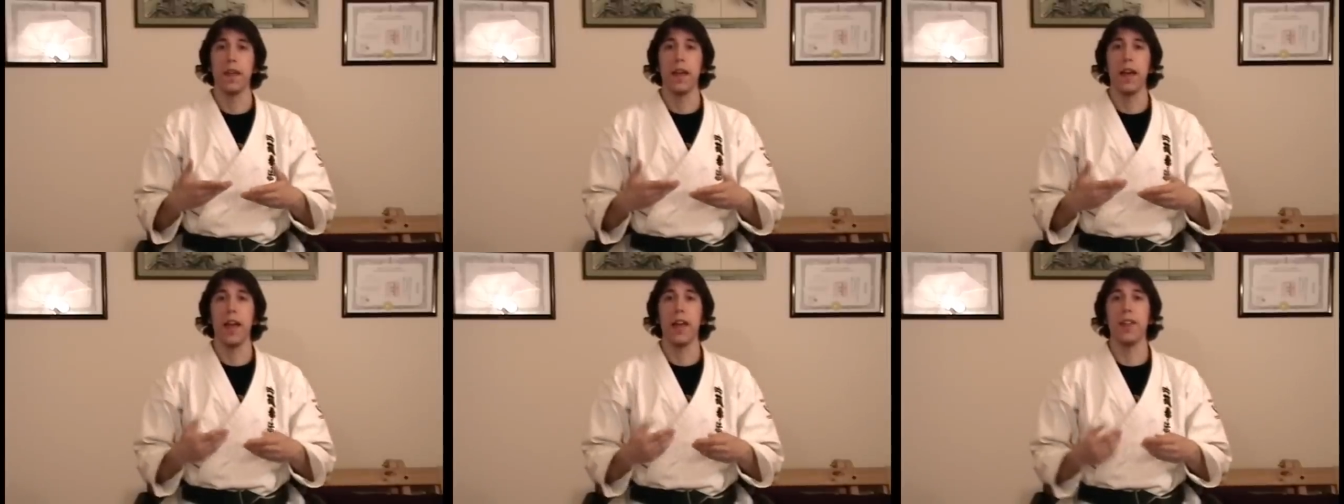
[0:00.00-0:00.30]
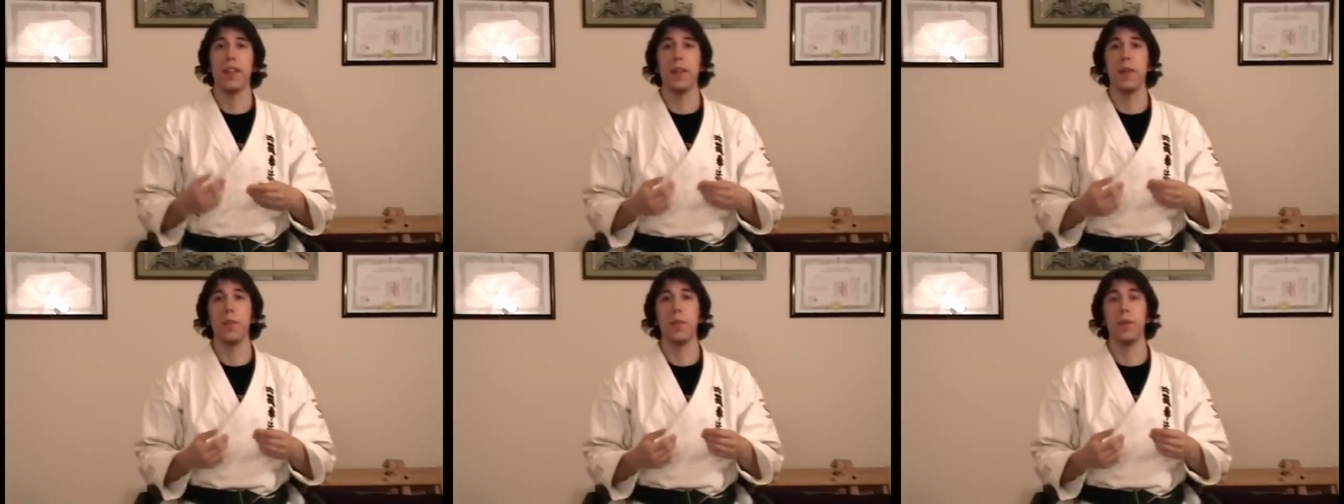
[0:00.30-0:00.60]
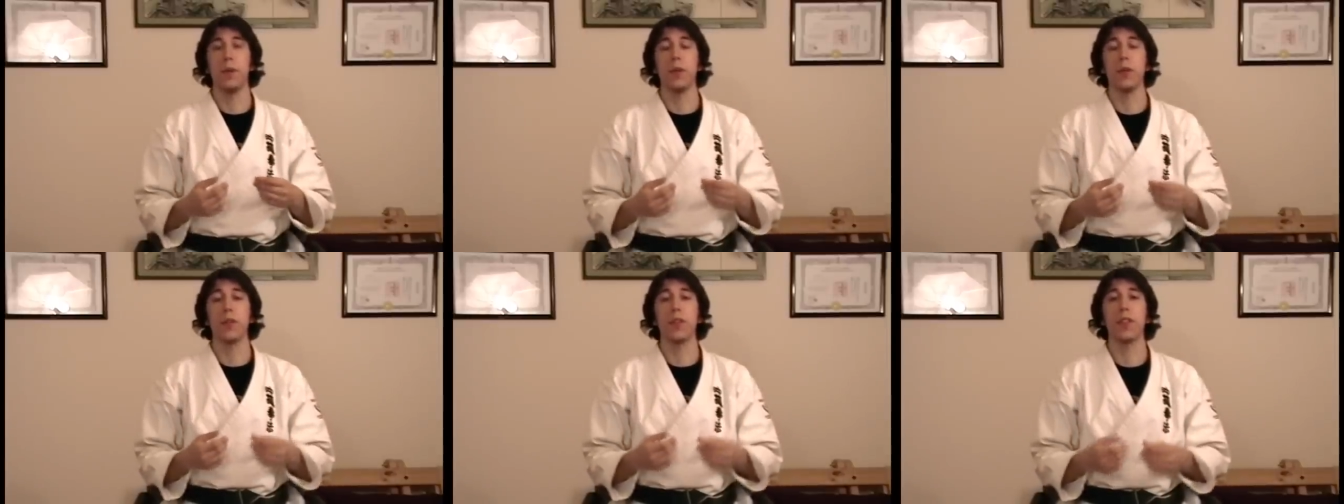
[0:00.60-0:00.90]
and then
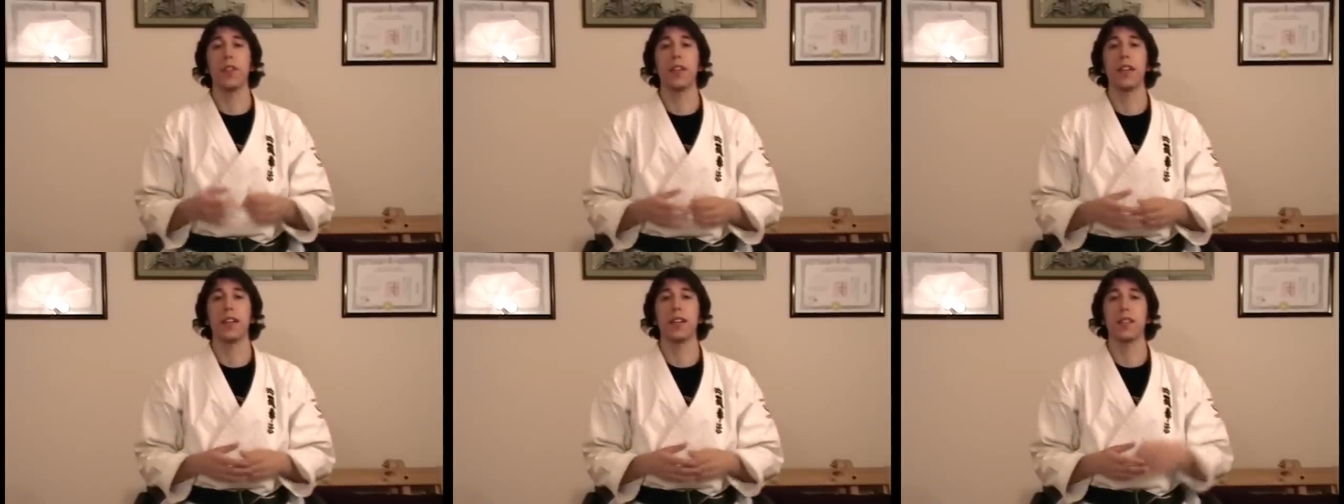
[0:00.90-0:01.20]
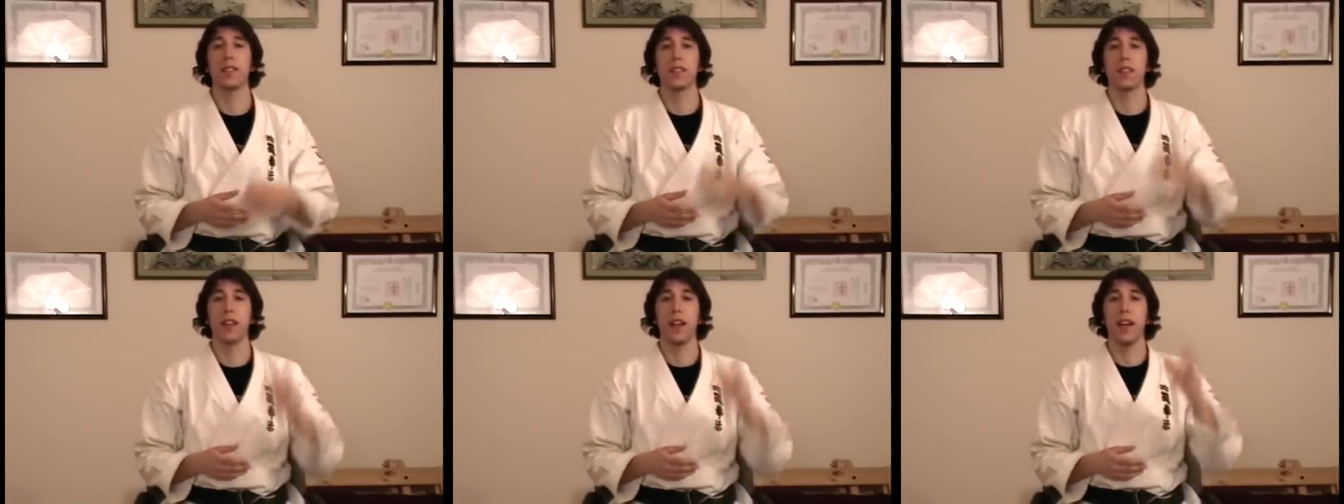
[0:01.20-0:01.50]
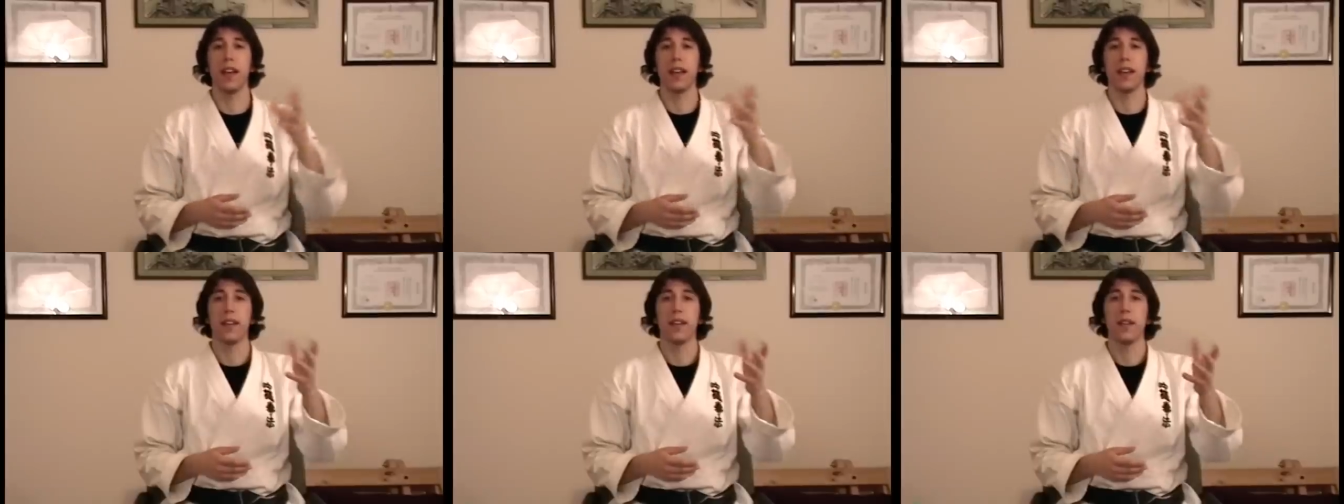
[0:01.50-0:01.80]
build things
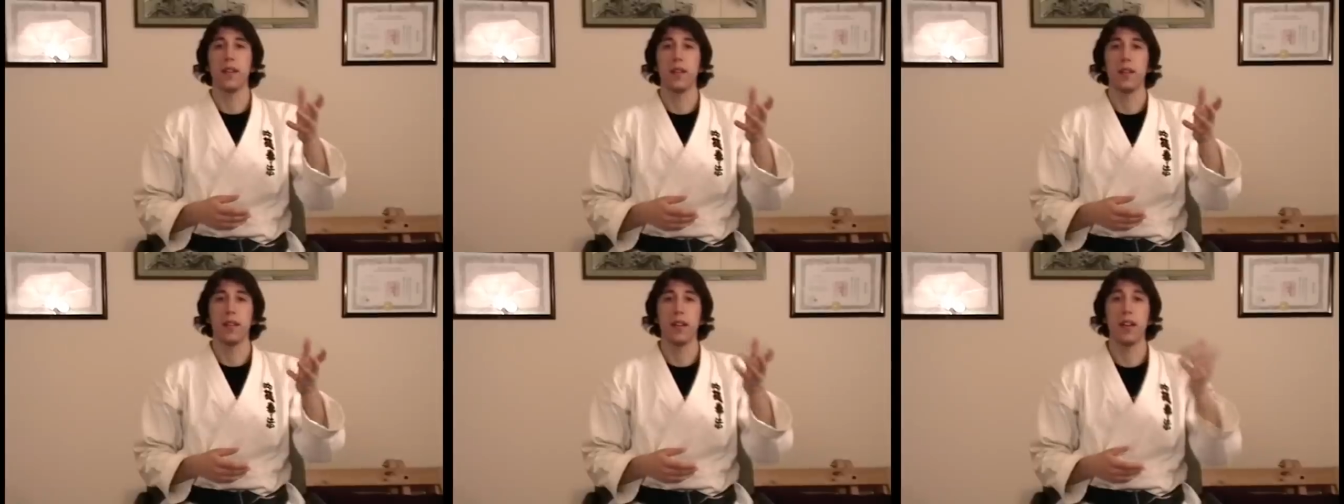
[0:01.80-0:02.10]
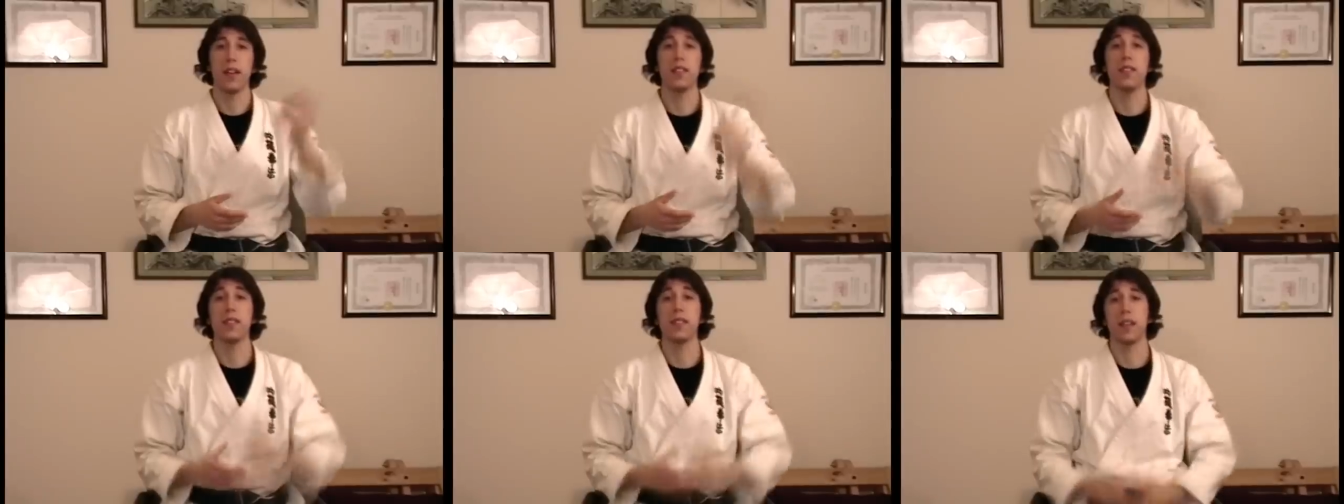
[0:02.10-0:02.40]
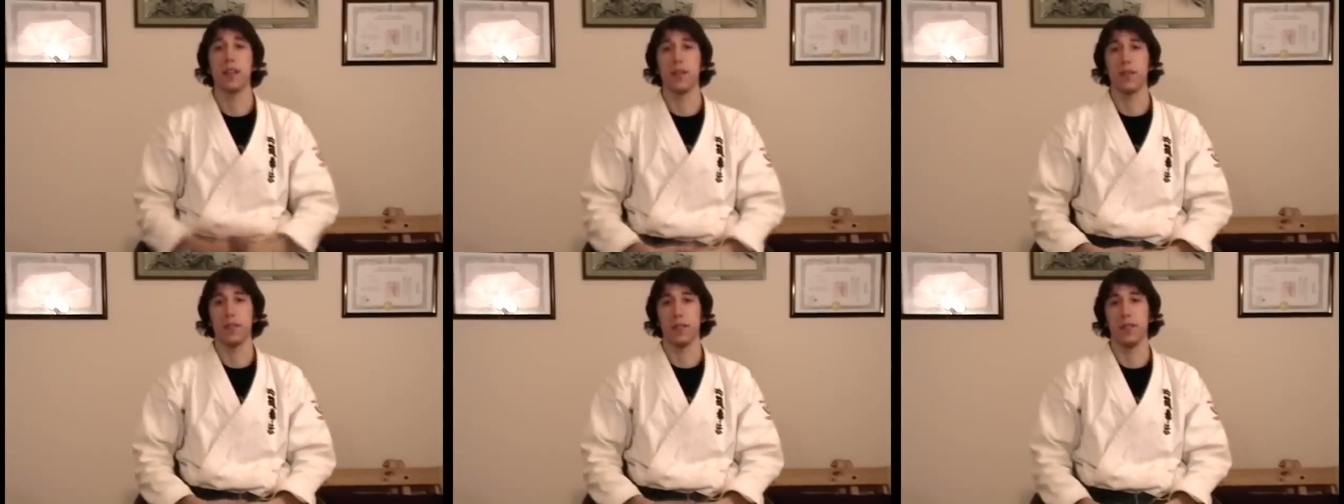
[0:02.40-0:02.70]
like gun
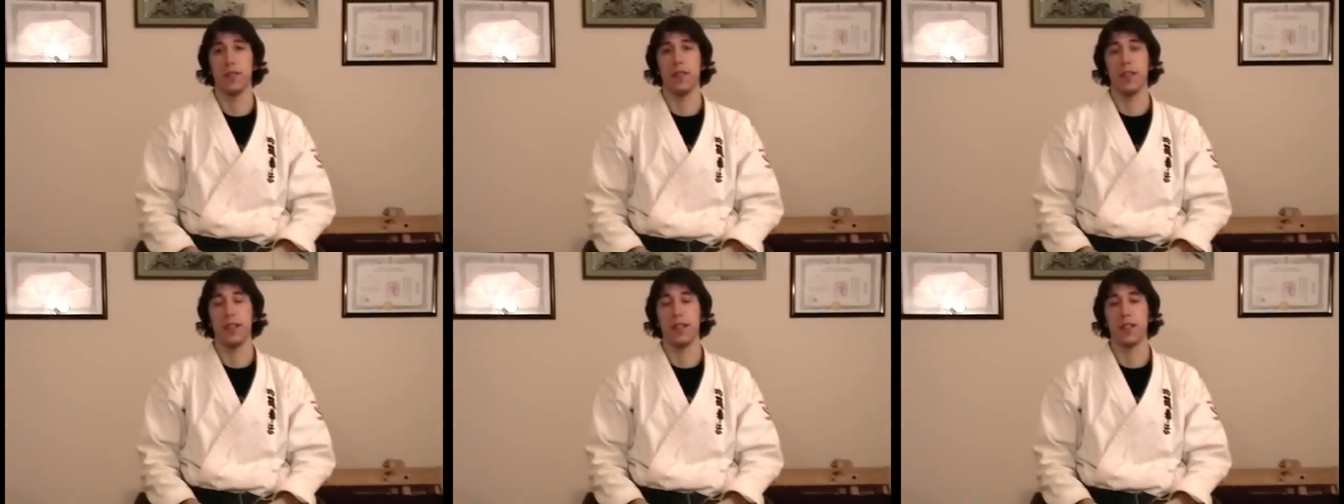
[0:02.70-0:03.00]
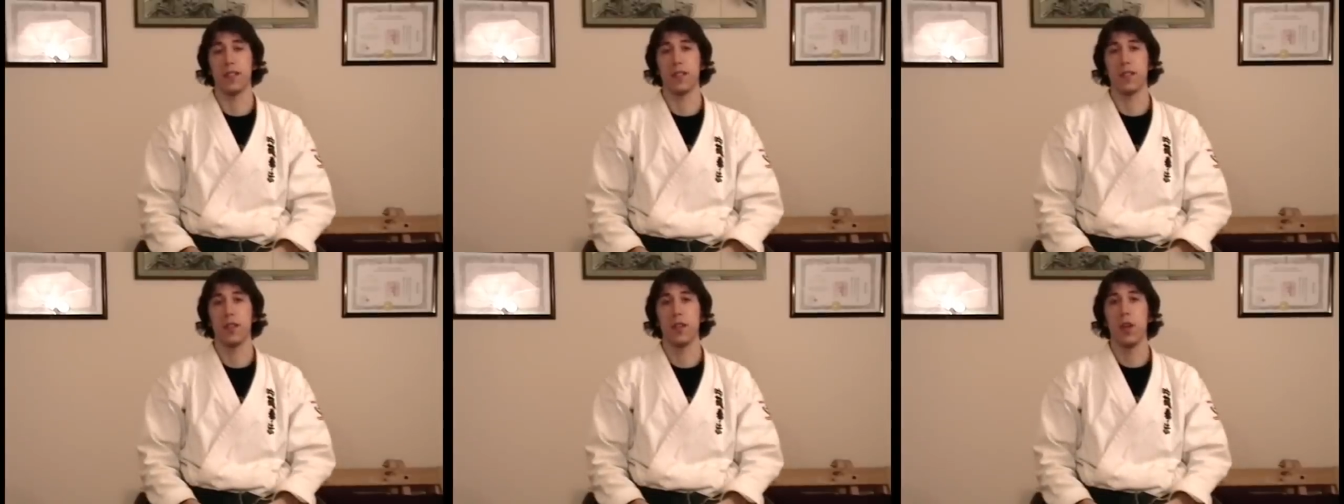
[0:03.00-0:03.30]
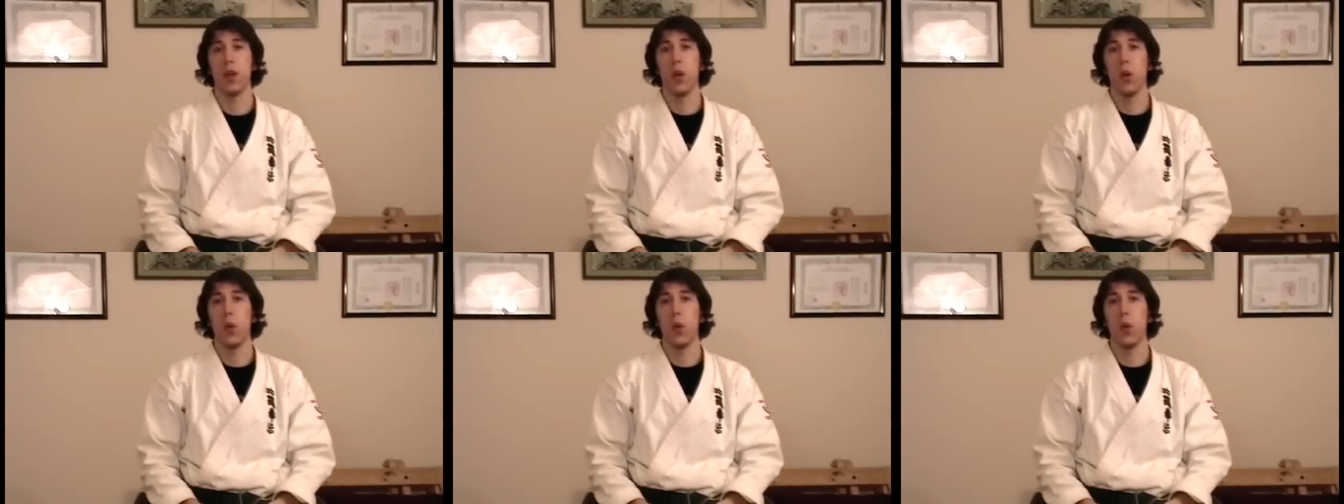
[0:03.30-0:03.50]
self-defense